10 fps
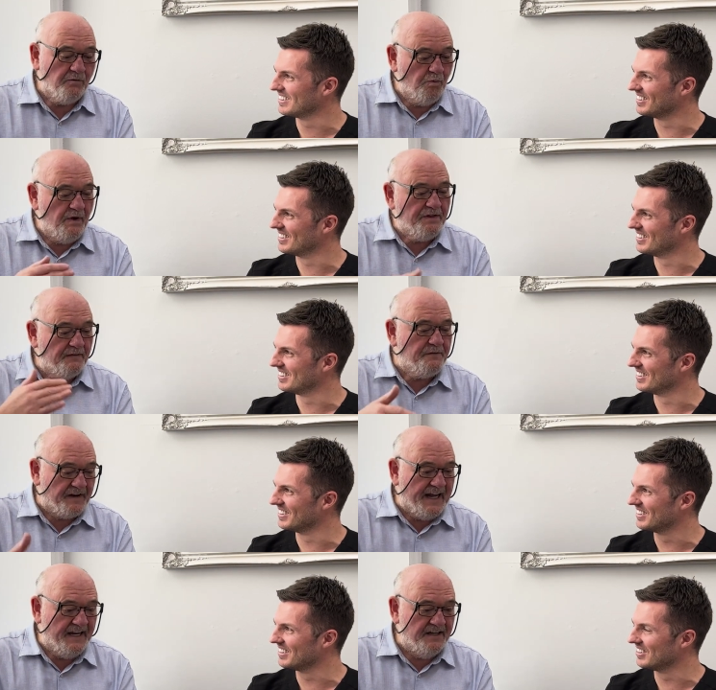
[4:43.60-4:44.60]
Speaker 1: with a
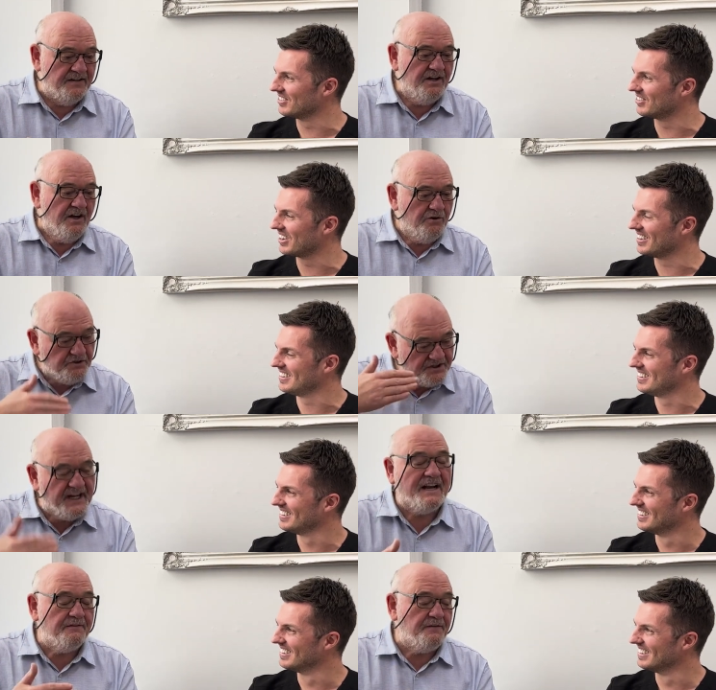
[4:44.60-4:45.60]
friend right. who's
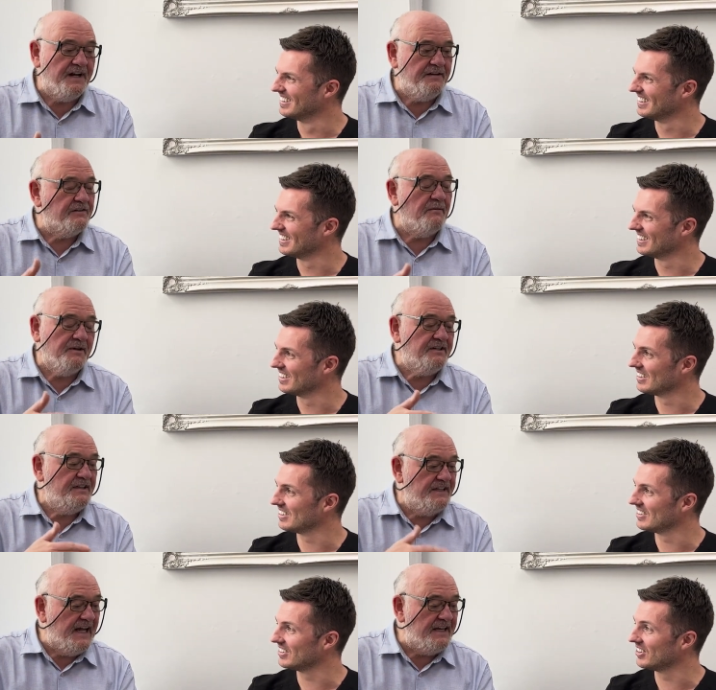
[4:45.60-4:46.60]
terrified of coming to
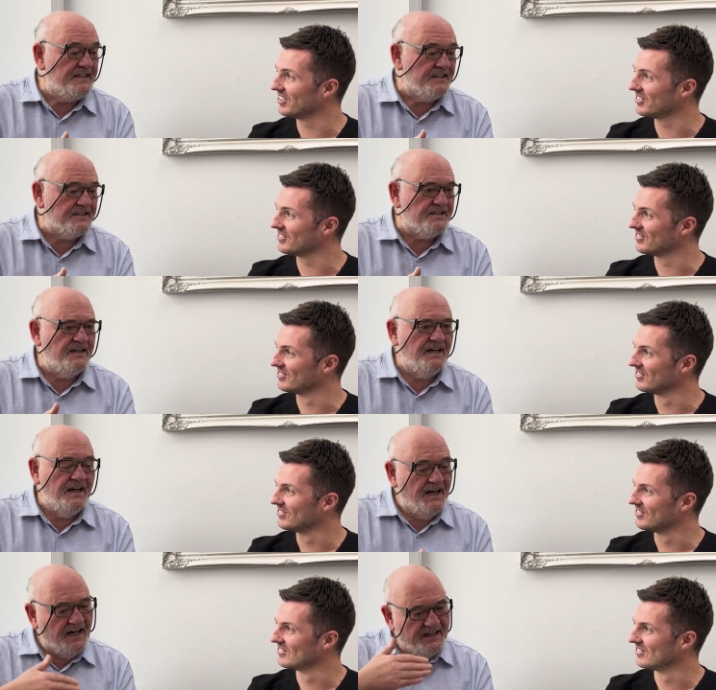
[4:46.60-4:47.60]
the dentist.
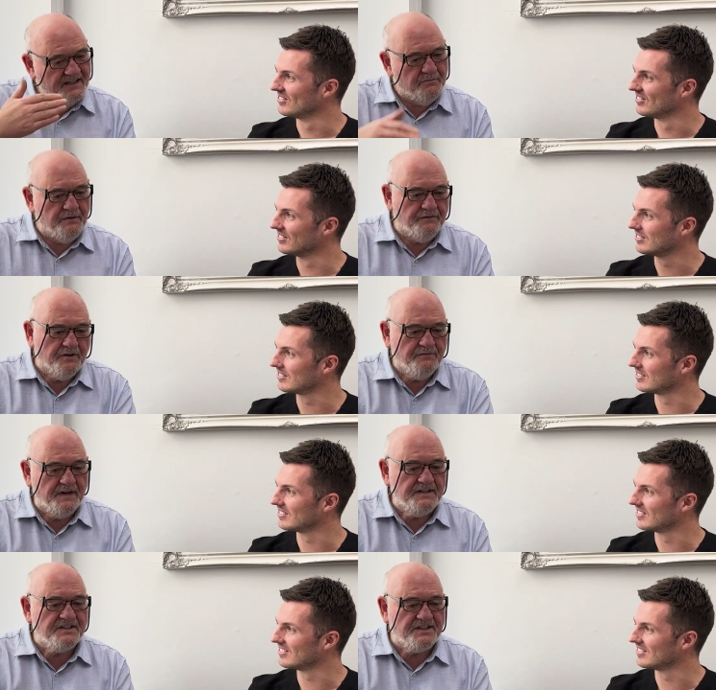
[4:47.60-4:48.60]
And we've
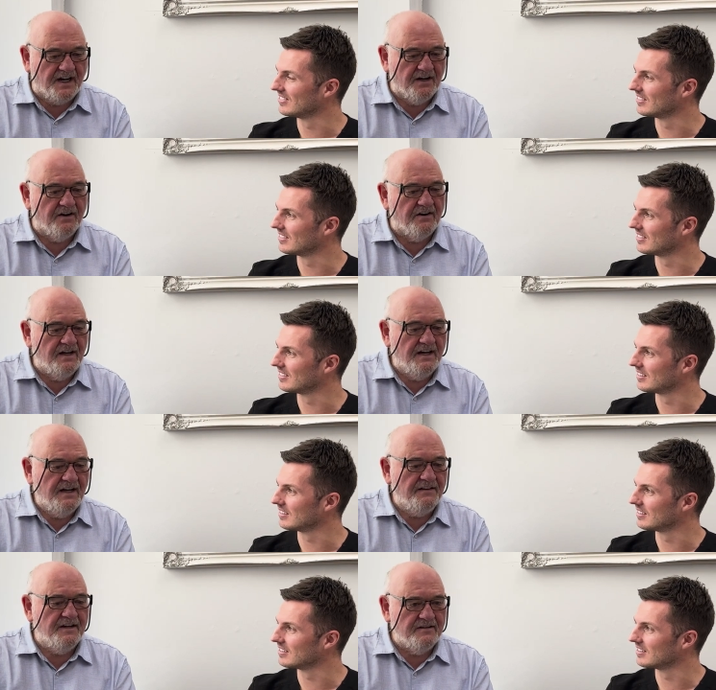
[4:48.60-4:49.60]
convinced her
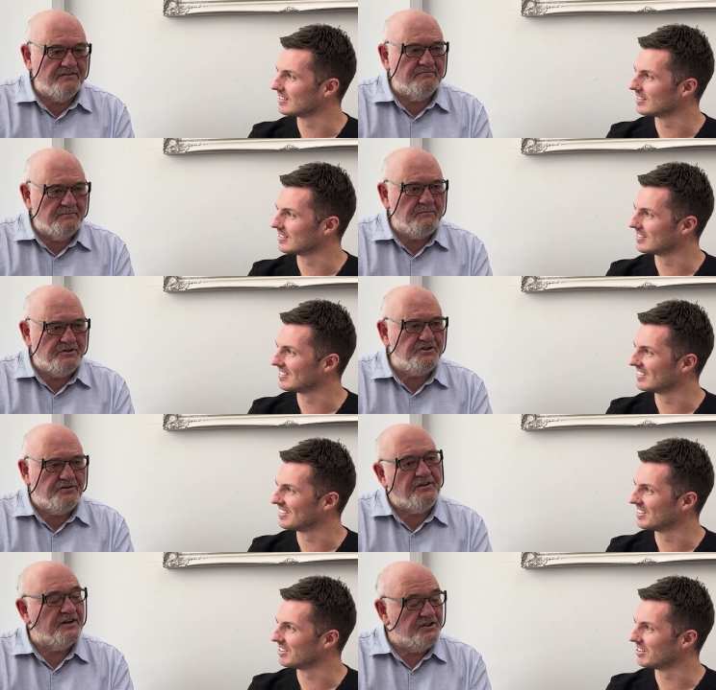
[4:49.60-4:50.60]
that maybe she
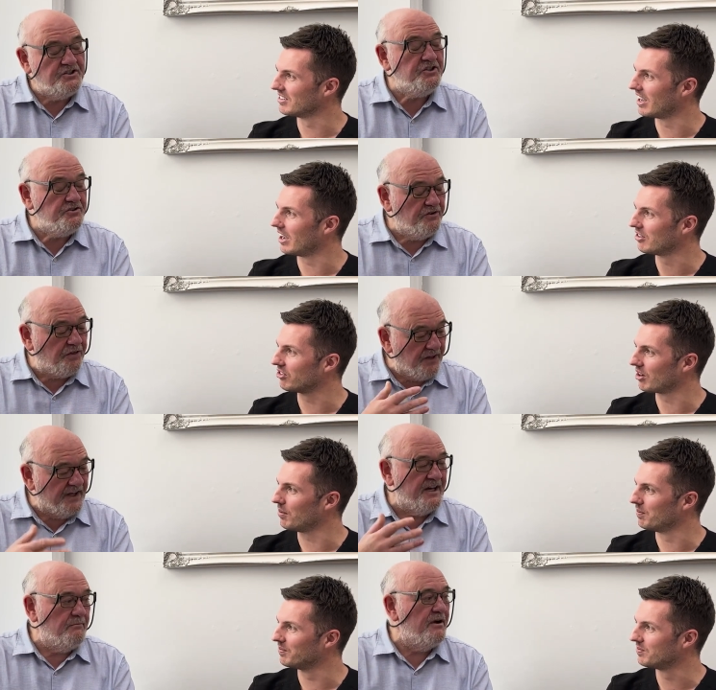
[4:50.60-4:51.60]
think she yeah, should
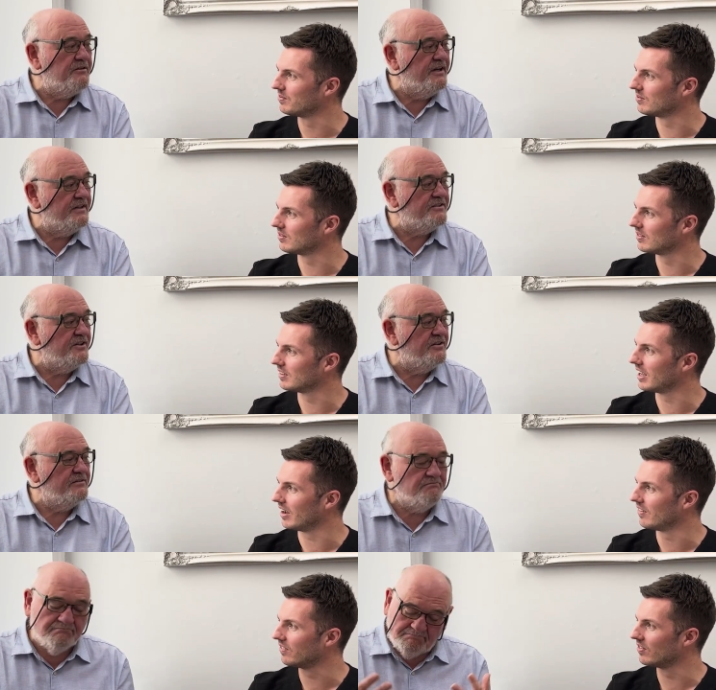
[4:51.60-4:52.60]
think about it.
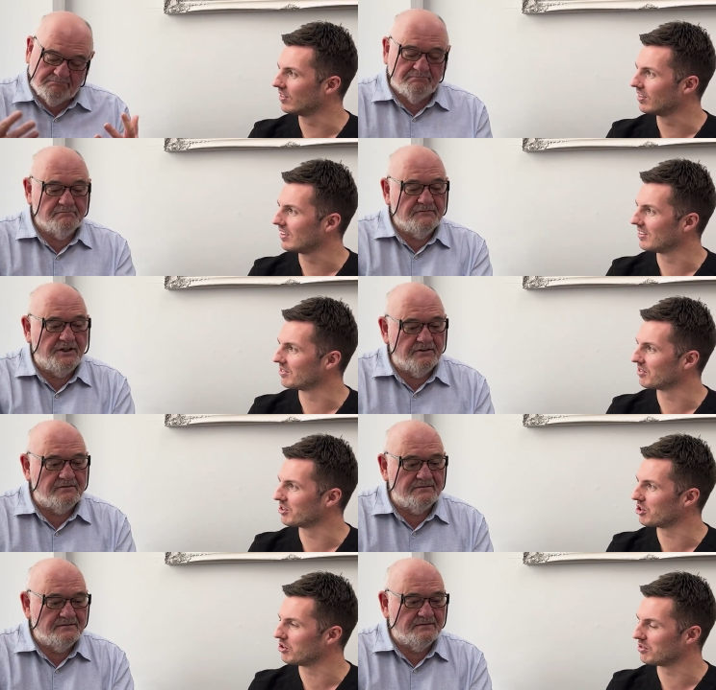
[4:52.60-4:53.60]
So yeah. you
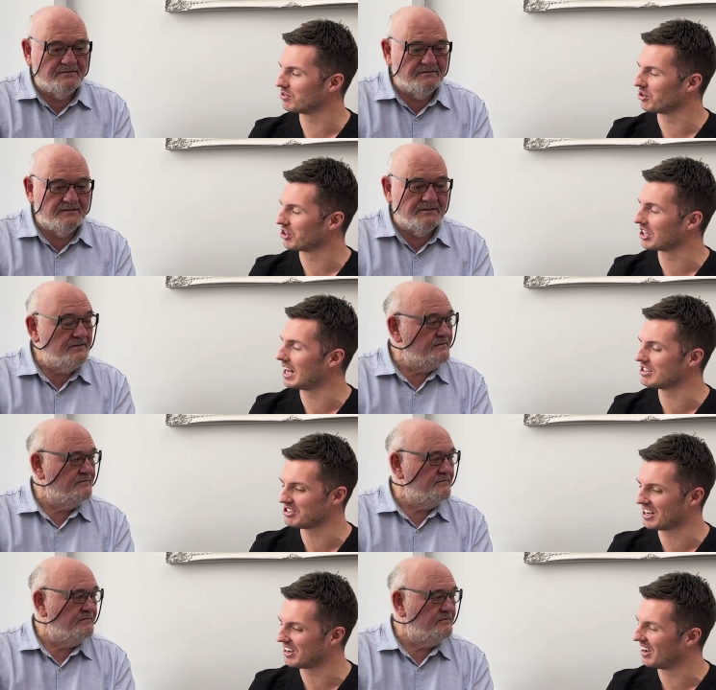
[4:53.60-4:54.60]
know. Good. So you're glad you
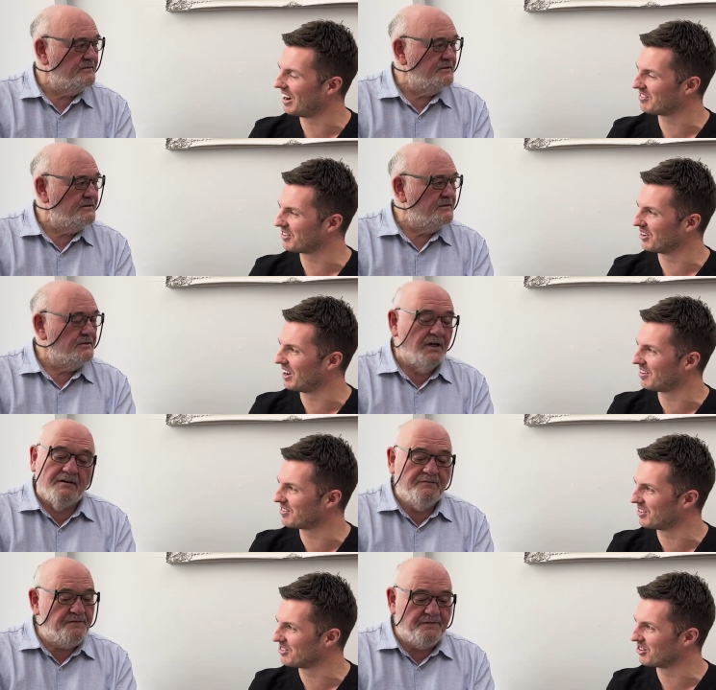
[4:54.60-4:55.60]
did it after
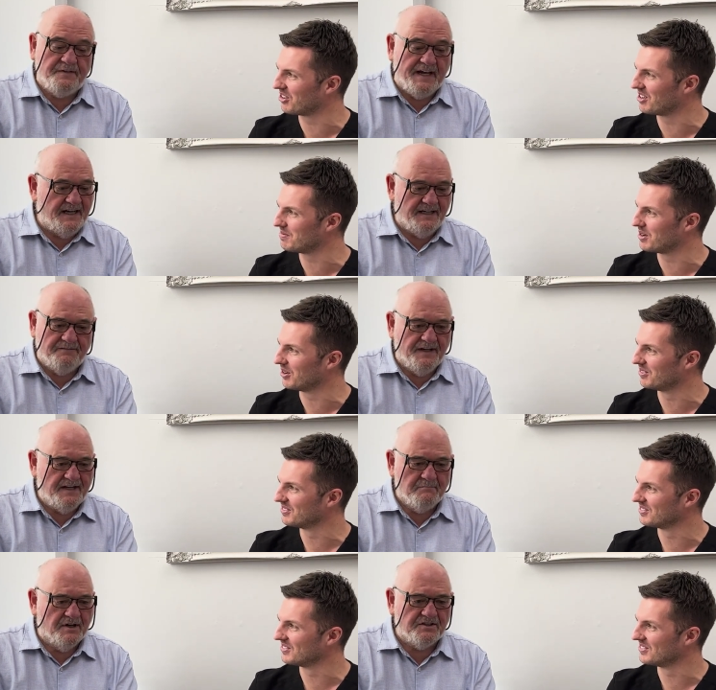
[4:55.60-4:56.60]
after the journey. Very,
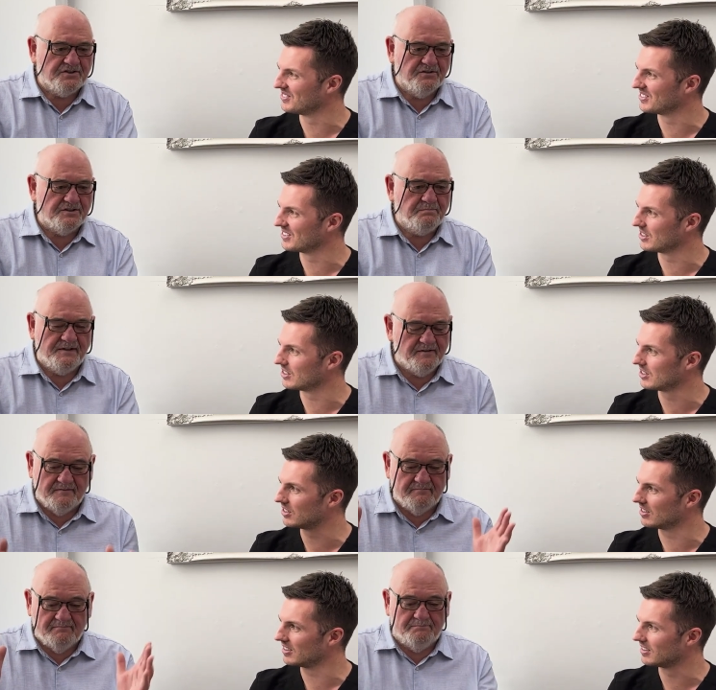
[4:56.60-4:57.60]
very much so. It's
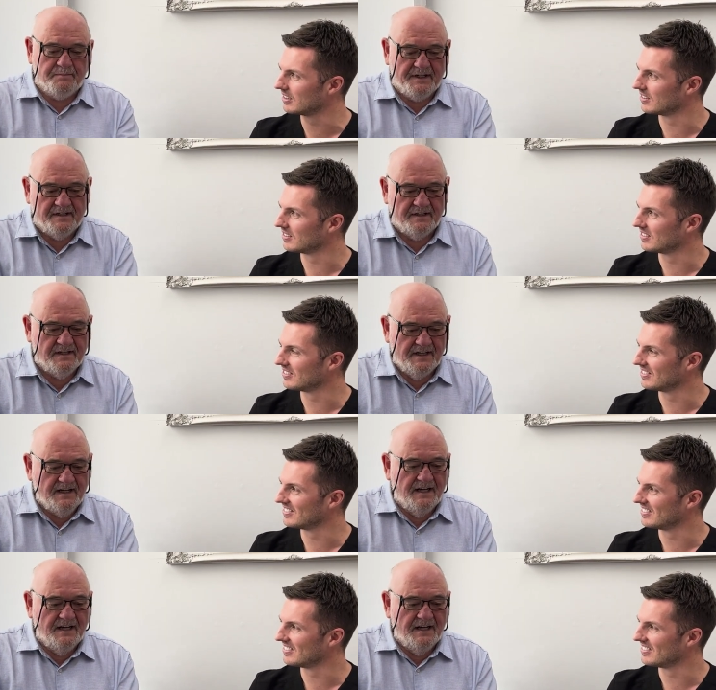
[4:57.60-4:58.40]
been been